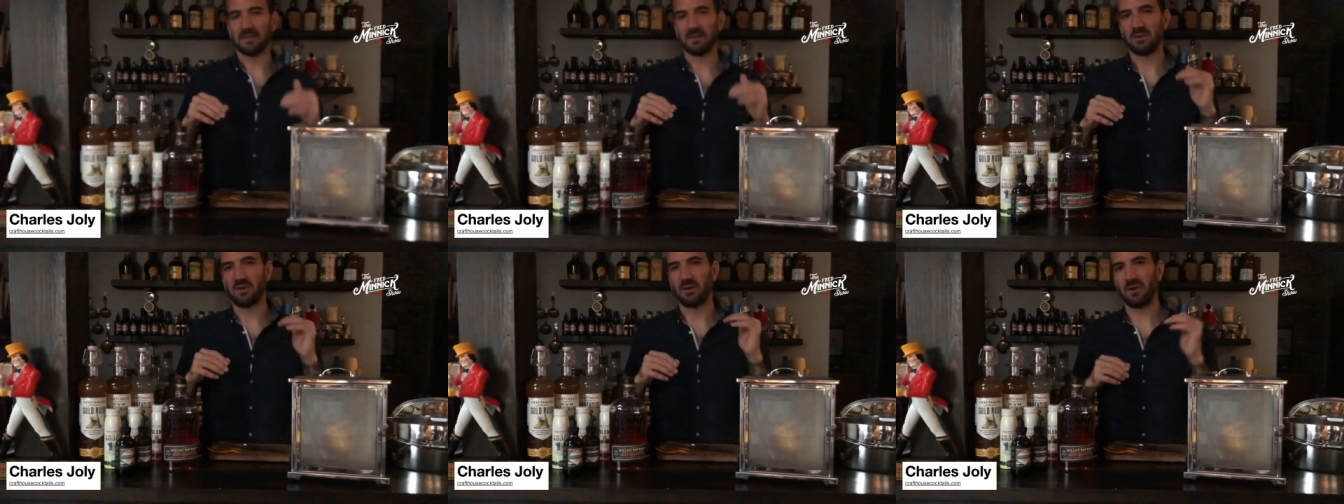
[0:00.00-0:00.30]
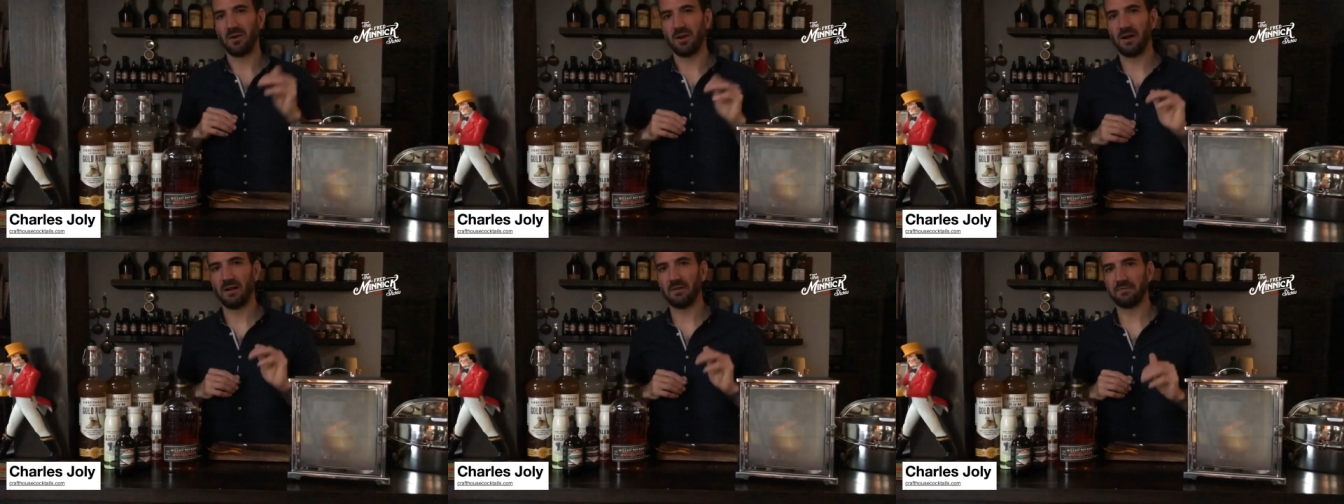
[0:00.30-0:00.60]
the
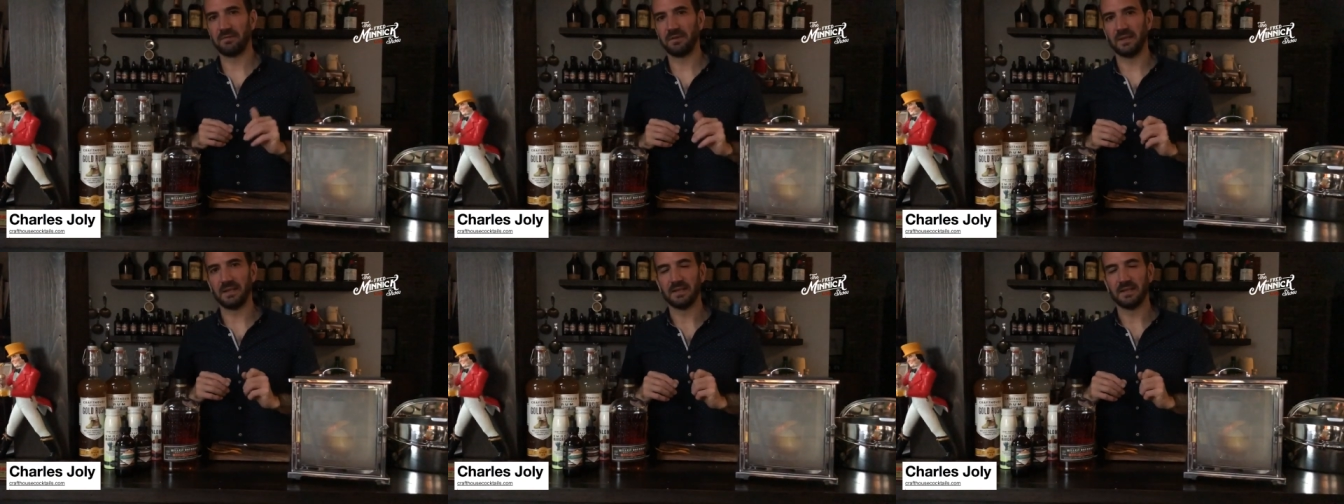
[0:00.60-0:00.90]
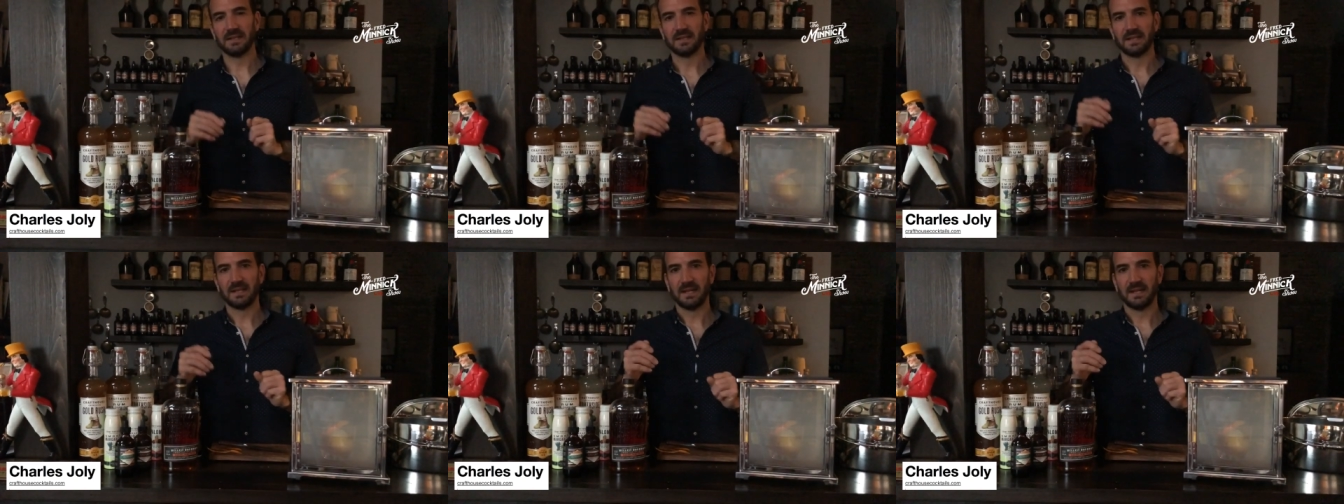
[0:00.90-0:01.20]
coffee,
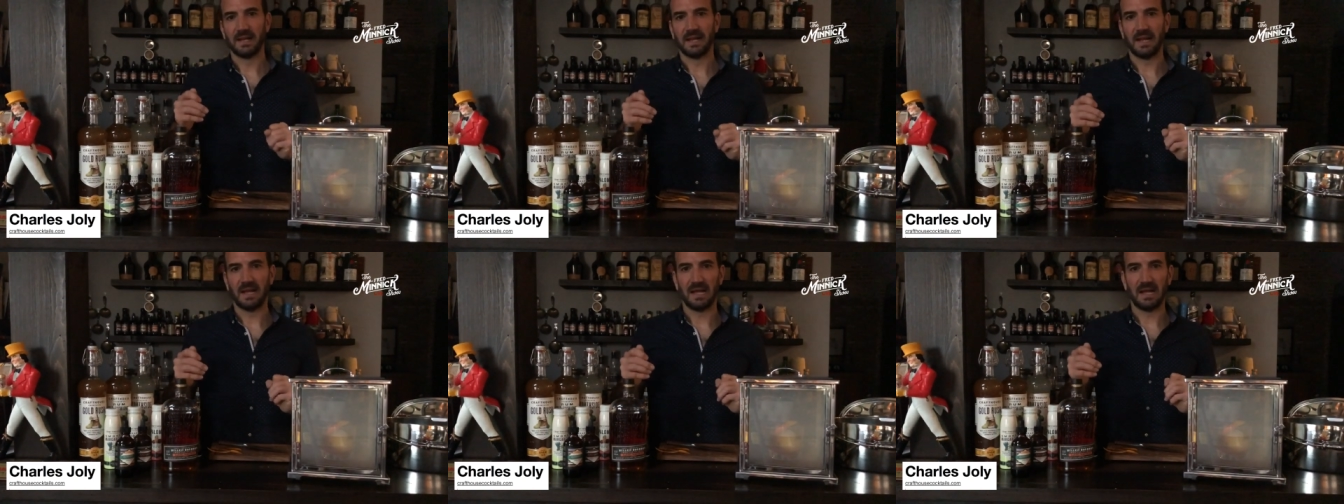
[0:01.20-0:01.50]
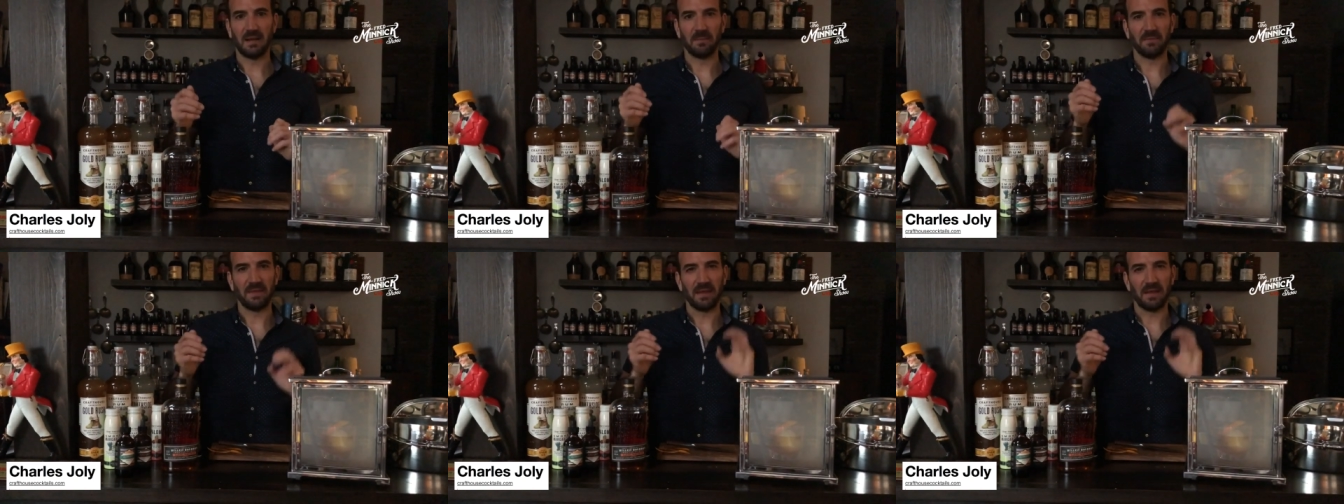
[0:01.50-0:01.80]

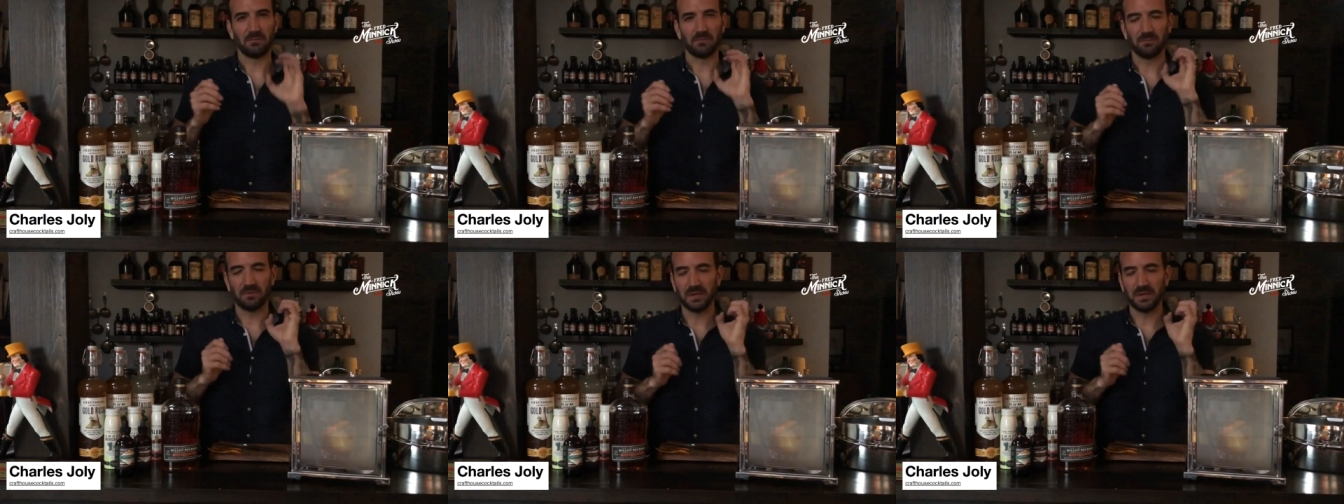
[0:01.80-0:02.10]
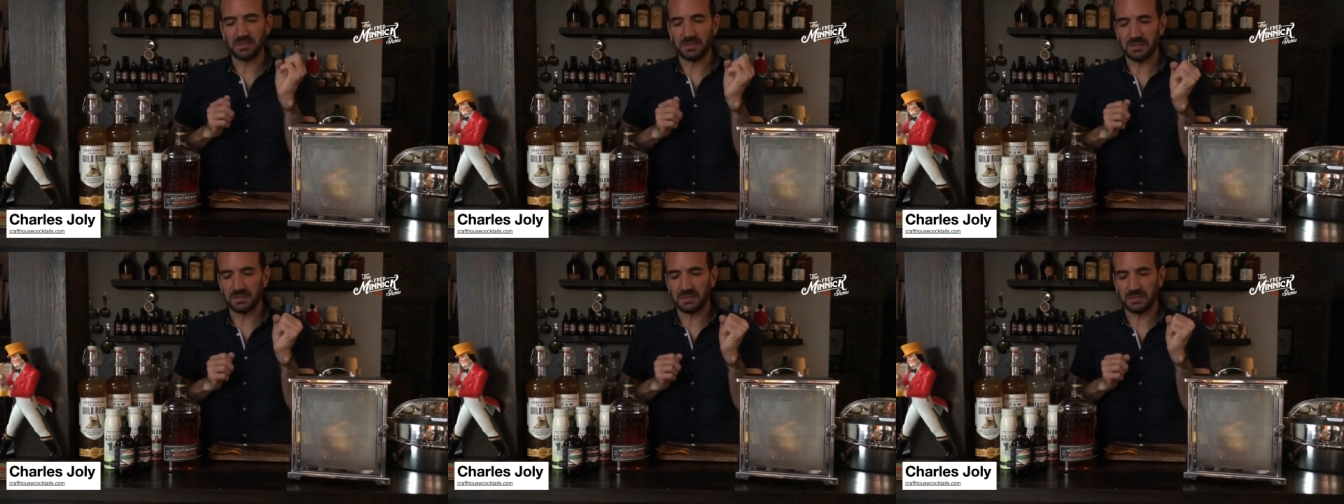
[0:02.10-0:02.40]
that
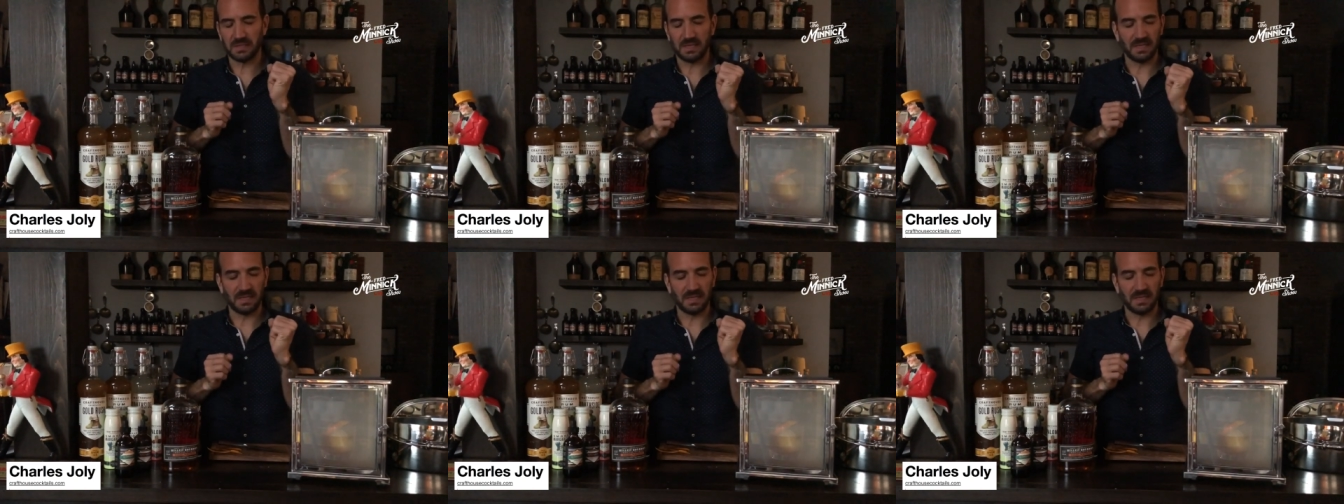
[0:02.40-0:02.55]
rich